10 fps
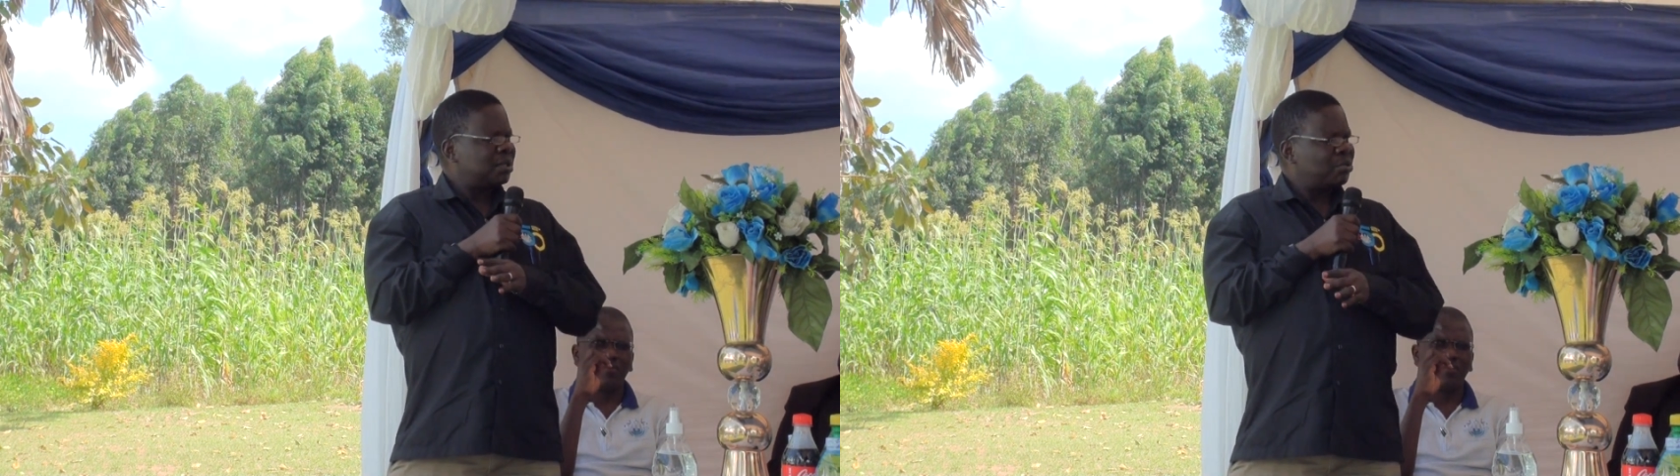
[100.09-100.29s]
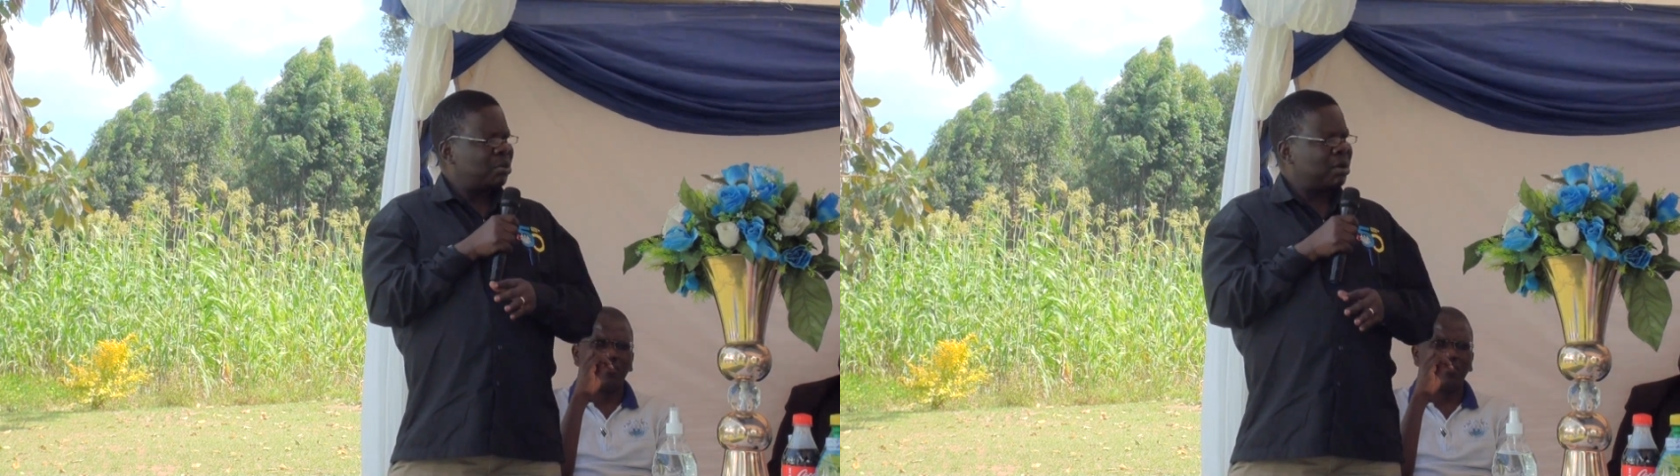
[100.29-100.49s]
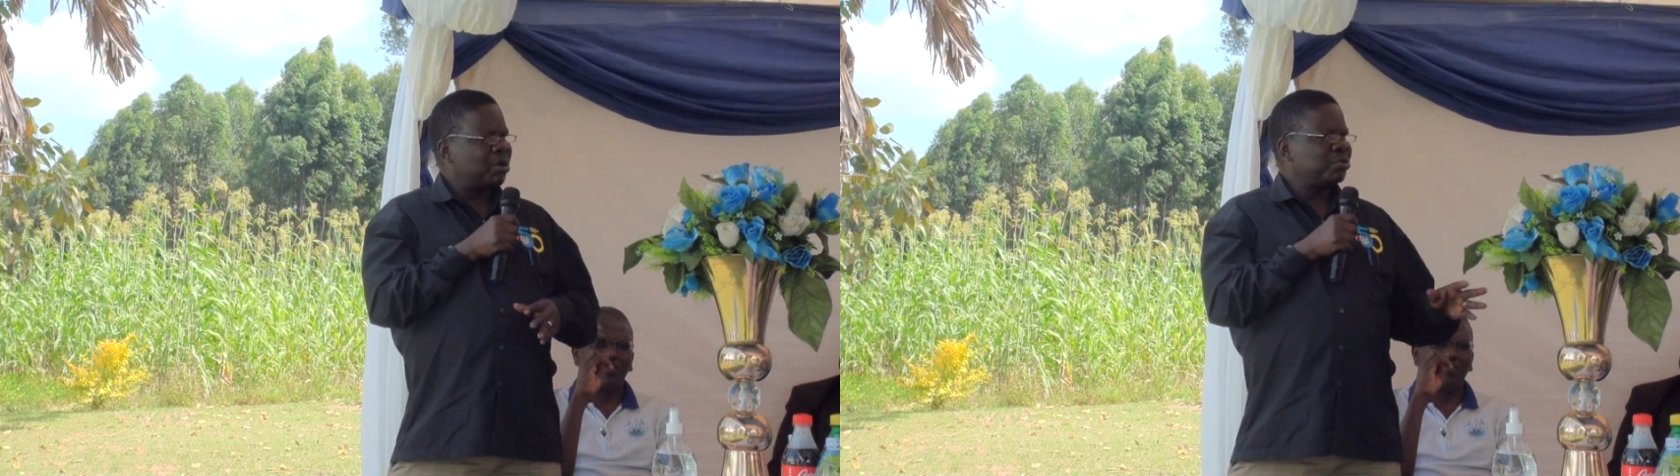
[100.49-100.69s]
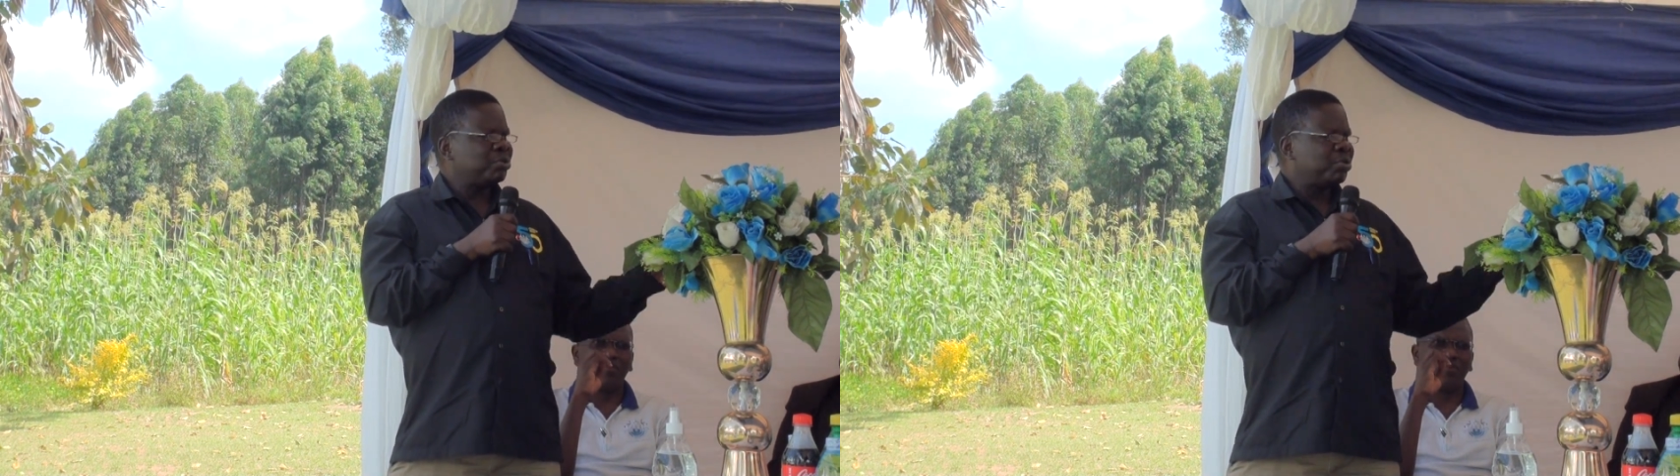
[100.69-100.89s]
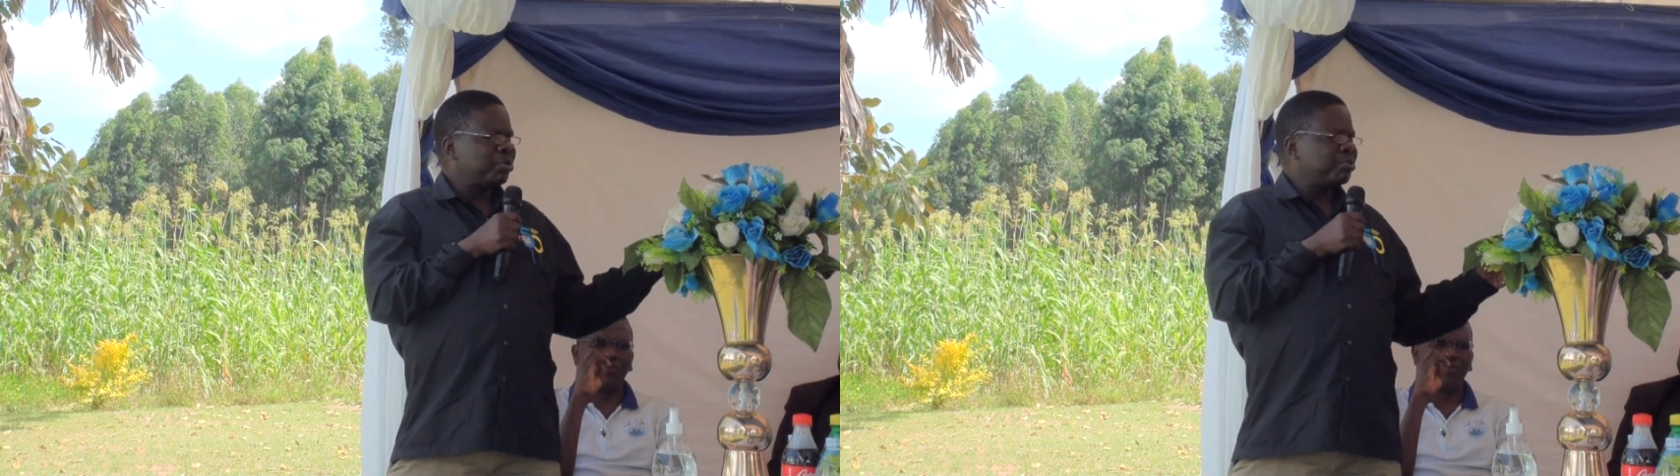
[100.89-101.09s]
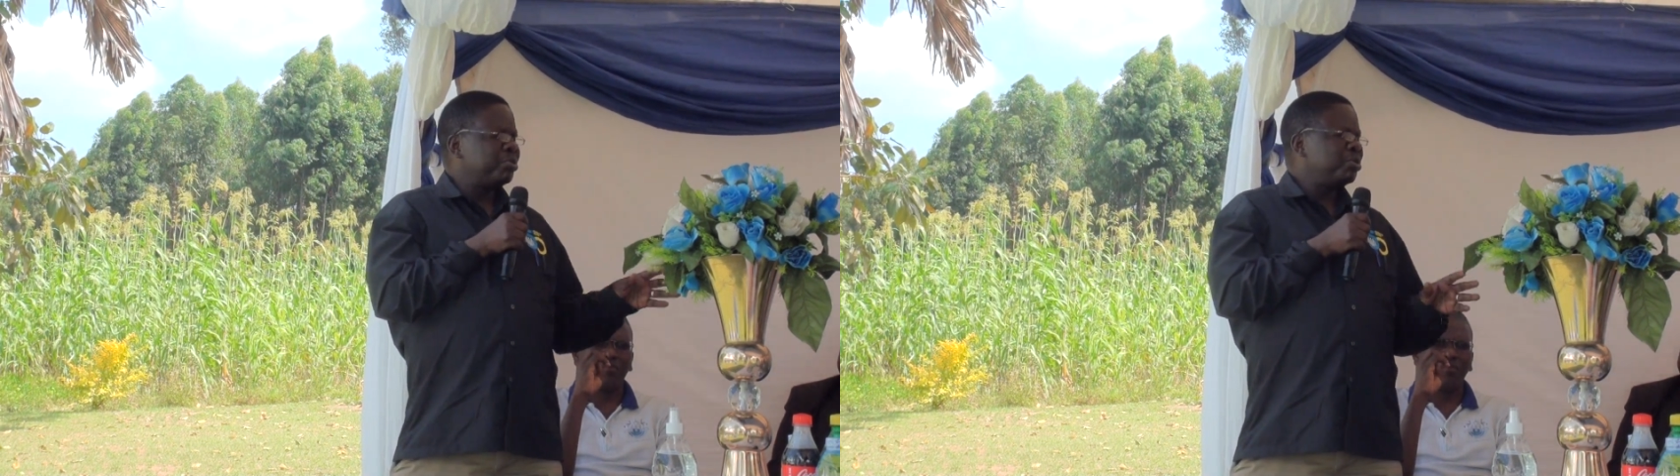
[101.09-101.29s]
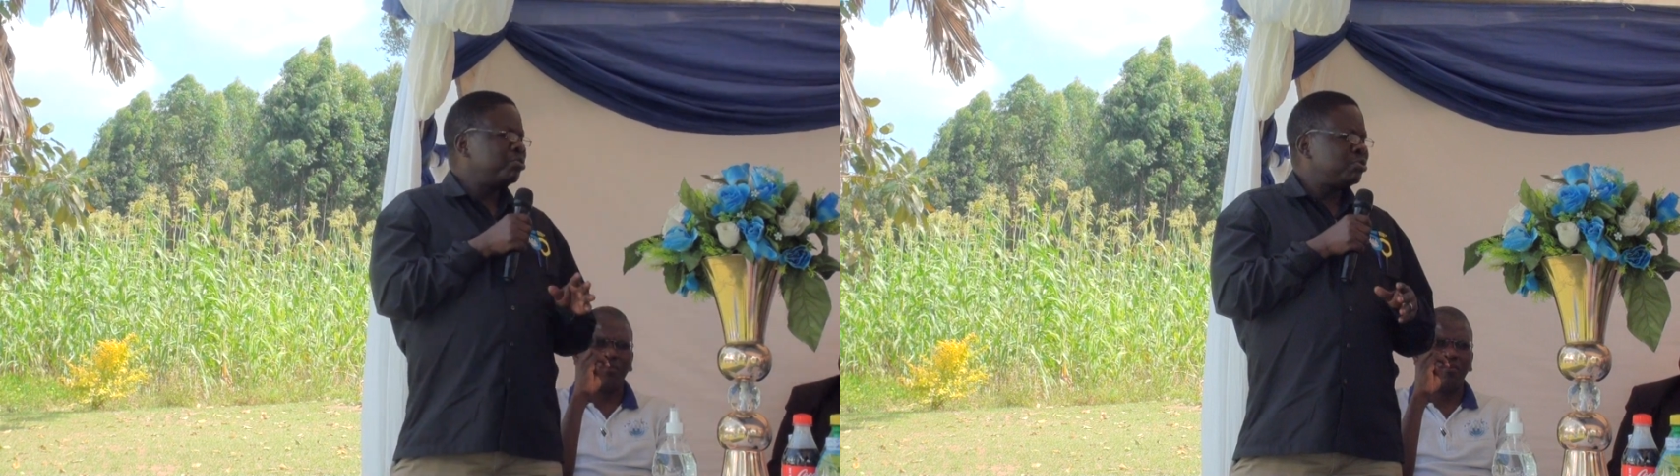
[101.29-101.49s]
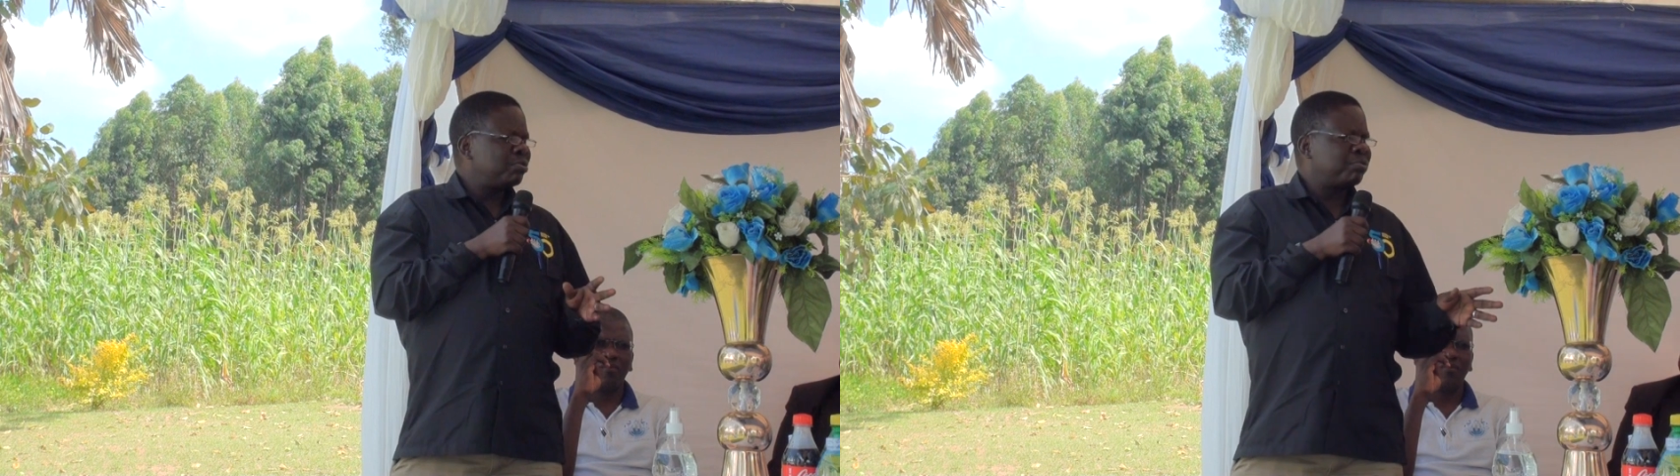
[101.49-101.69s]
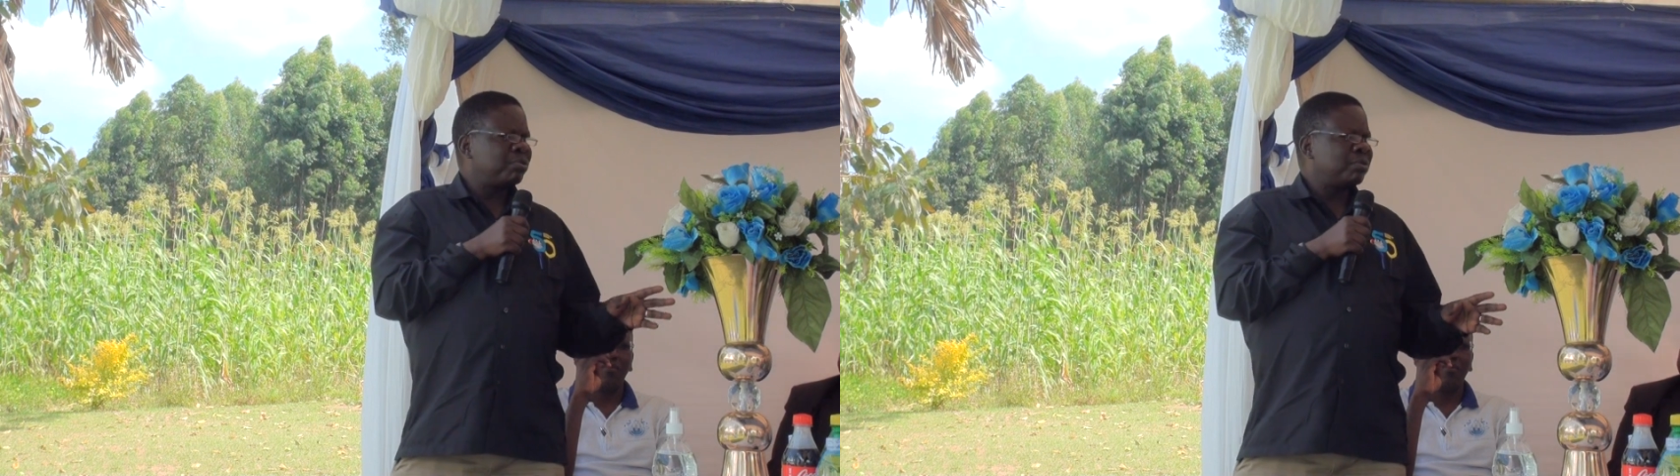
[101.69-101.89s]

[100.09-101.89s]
your house will not be usable.